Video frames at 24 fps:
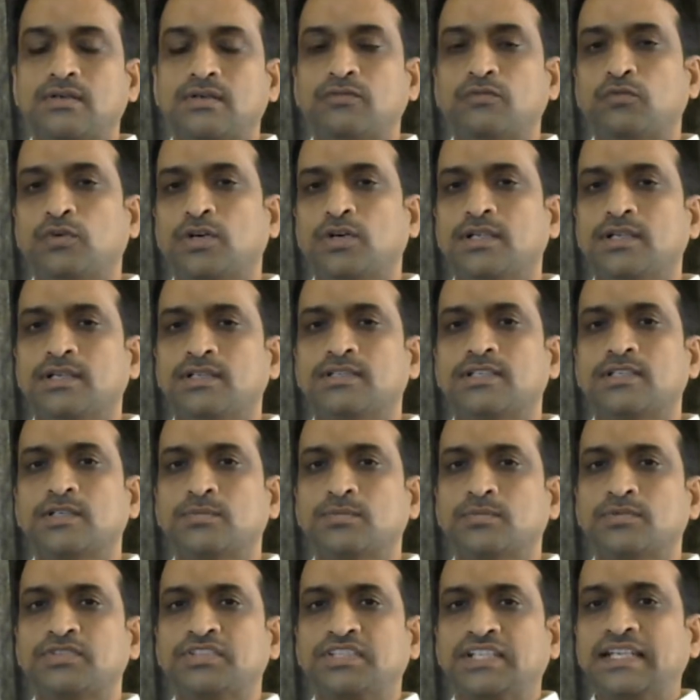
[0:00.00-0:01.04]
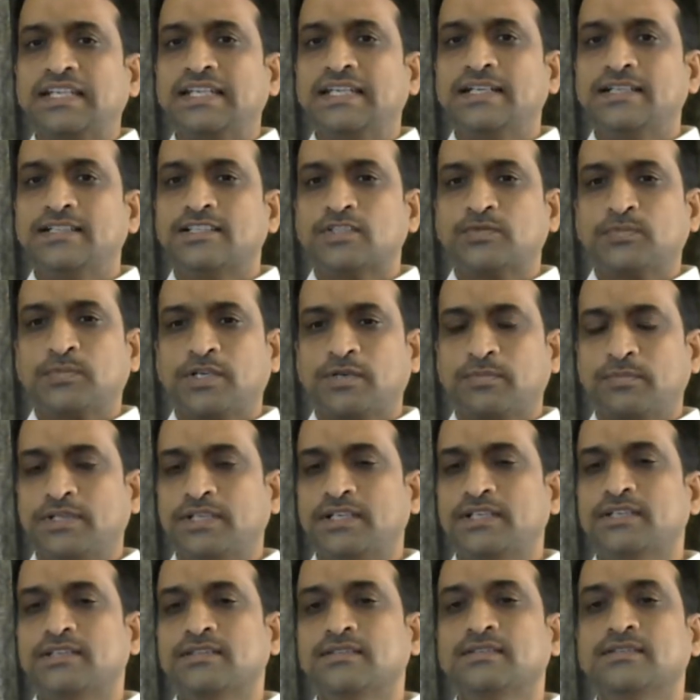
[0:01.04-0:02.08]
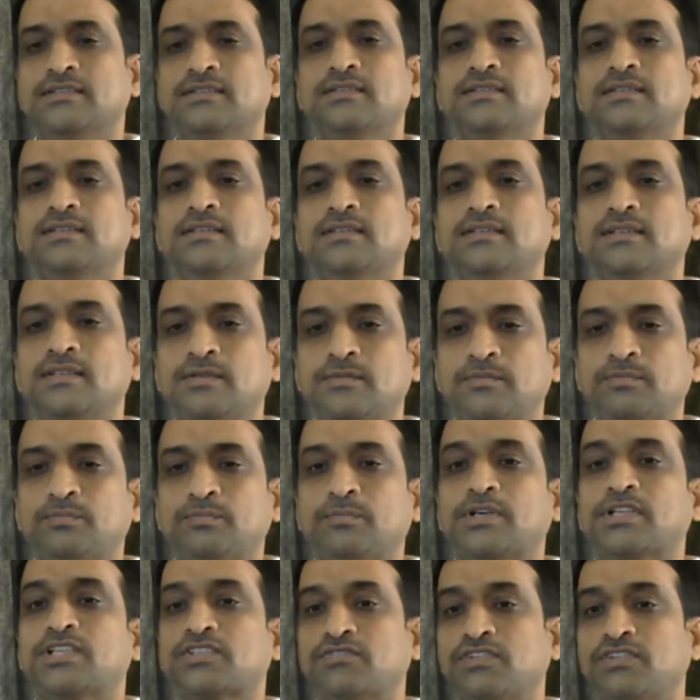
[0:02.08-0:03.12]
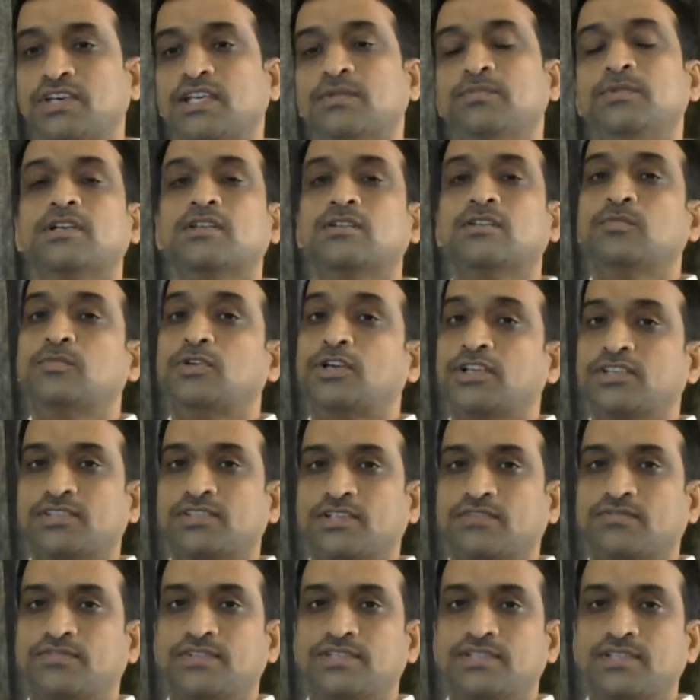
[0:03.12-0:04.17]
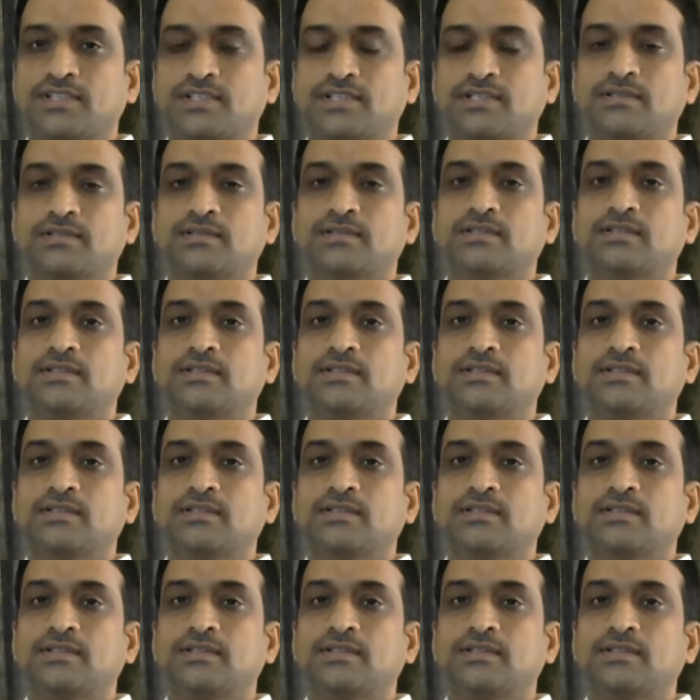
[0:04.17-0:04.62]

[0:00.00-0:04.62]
or 3 liters per minute per square meter of body surface area.